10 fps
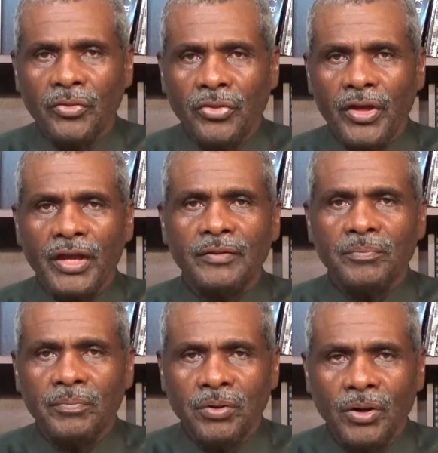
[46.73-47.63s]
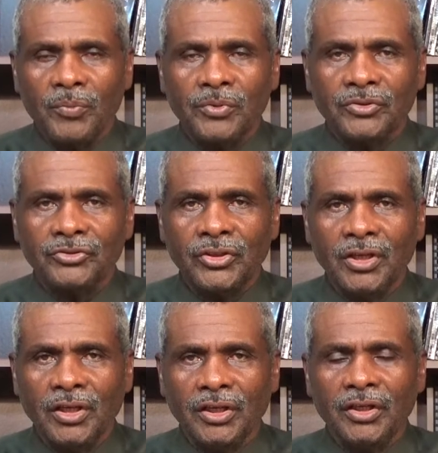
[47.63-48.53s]
that purpose
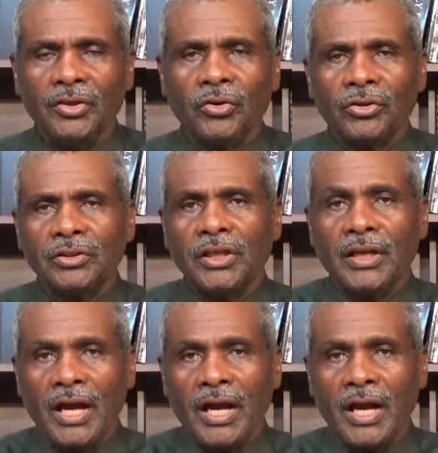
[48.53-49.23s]
in order that